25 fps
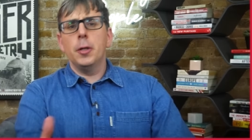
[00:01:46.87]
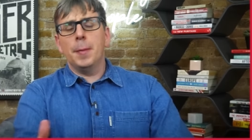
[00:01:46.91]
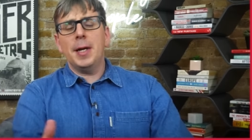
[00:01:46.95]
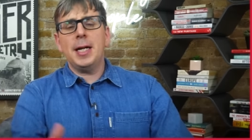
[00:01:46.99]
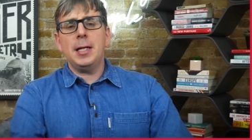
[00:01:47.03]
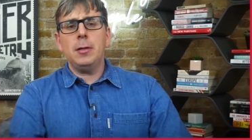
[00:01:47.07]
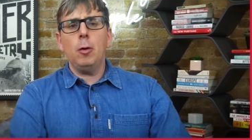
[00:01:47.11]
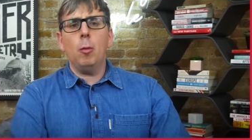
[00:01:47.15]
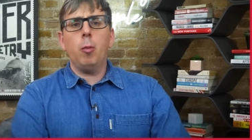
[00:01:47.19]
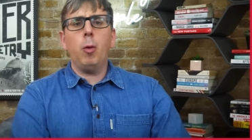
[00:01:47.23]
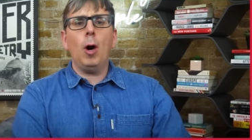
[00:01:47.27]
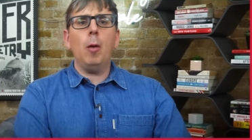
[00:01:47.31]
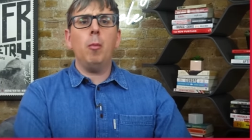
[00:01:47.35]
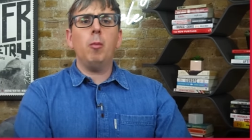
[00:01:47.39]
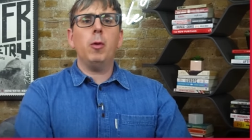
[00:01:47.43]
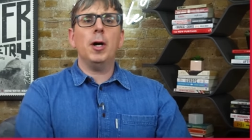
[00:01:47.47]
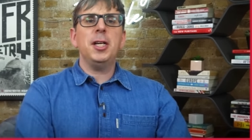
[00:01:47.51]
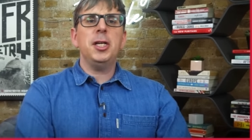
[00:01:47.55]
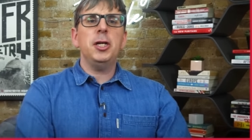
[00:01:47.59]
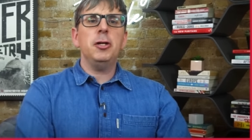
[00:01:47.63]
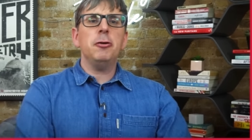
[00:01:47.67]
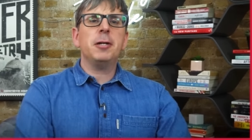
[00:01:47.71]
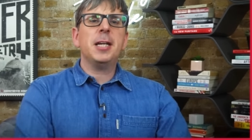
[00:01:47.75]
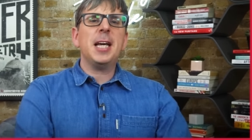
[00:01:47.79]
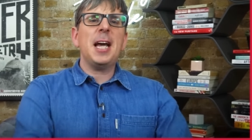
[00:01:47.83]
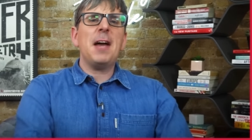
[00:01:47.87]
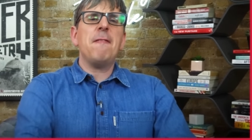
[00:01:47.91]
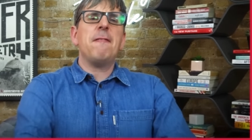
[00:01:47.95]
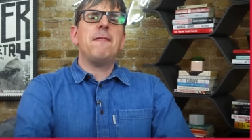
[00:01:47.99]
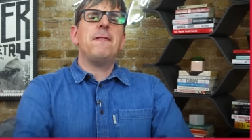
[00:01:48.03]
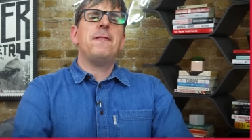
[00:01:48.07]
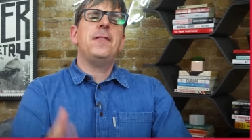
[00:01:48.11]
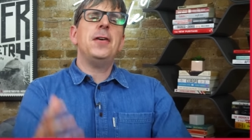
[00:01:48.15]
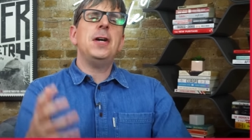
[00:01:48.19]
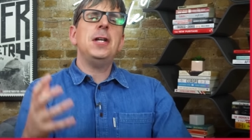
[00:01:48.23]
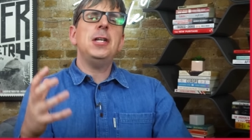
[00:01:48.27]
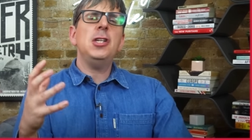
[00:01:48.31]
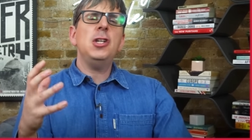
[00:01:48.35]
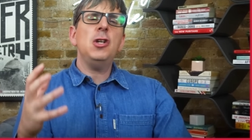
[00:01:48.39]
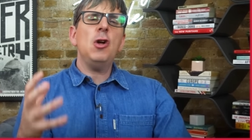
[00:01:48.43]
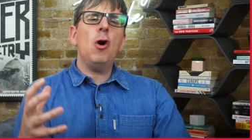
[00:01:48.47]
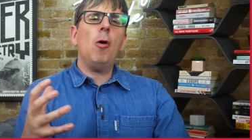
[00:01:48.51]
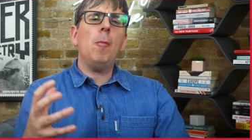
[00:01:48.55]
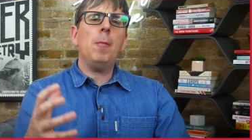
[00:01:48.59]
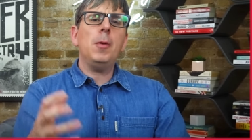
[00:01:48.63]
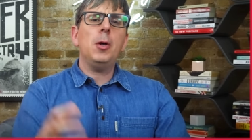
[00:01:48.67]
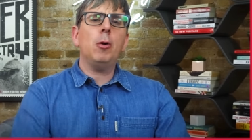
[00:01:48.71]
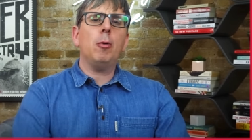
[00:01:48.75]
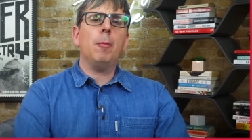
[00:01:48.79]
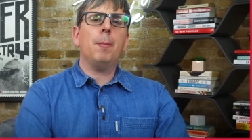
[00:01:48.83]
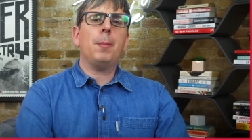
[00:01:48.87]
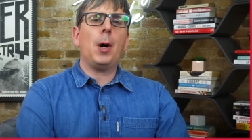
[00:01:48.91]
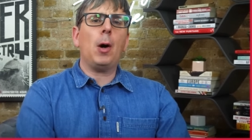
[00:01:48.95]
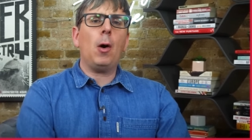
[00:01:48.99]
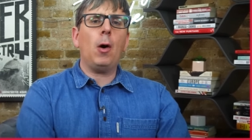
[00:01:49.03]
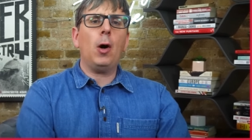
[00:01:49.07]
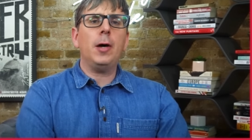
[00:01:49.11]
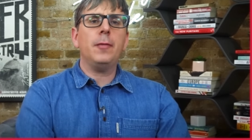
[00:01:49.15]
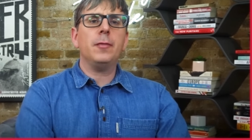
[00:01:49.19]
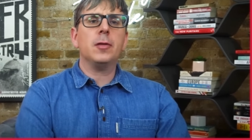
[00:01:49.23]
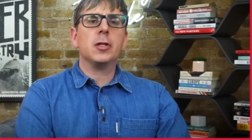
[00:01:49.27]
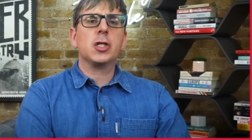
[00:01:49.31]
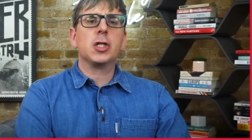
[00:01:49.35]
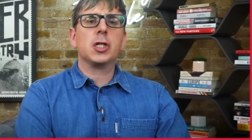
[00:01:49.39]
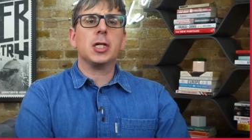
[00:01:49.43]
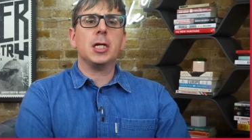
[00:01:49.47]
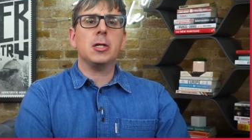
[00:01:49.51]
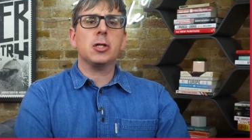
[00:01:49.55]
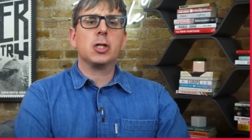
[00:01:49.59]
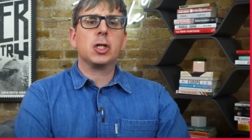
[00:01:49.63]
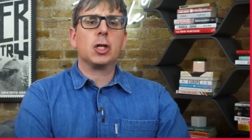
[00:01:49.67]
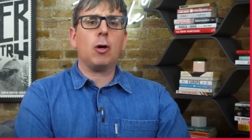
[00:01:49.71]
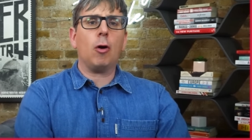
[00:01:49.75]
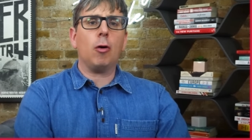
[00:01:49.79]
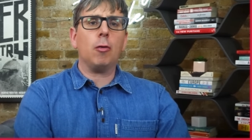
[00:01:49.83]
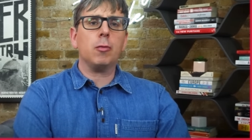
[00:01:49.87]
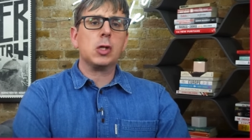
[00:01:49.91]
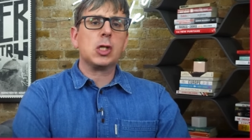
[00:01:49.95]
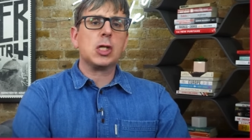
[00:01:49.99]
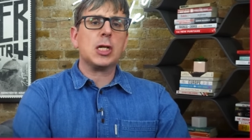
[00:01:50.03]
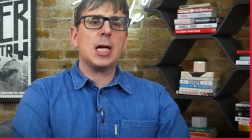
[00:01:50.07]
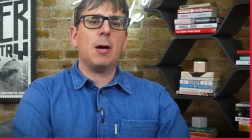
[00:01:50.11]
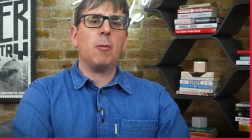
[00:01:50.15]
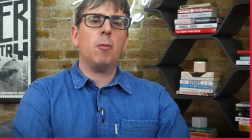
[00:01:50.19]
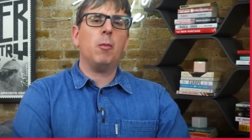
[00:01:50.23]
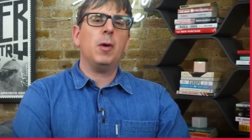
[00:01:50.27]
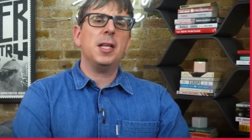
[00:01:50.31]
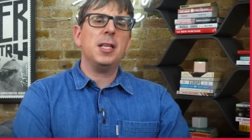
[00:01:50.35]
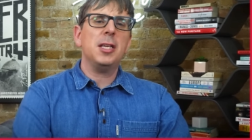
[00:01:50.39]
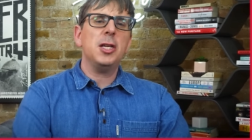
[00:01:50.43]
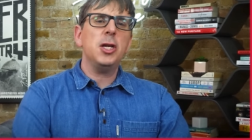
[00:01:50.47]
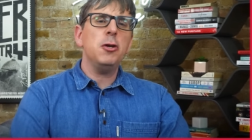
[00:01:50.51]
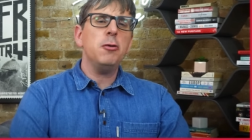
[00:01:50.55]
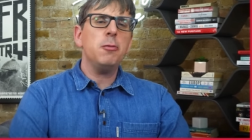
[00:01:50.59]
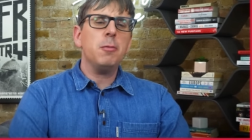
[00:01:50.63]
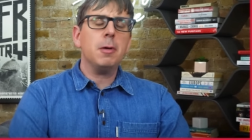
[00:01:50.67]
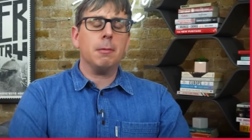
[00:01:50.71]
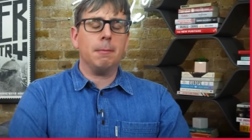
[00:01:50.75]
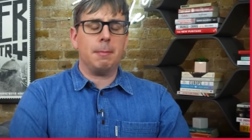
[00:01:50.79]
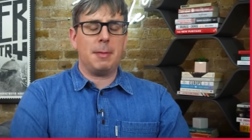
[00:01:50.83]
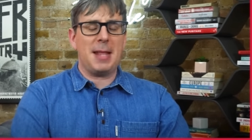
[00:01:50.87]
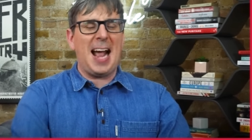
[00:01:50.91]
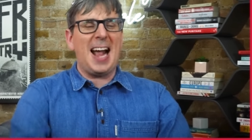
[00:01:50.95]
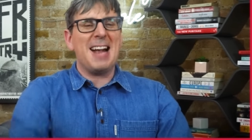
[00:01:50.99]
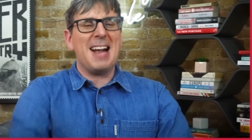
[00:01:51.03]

You mean the one where you get phenomenal behind the scenes content when you...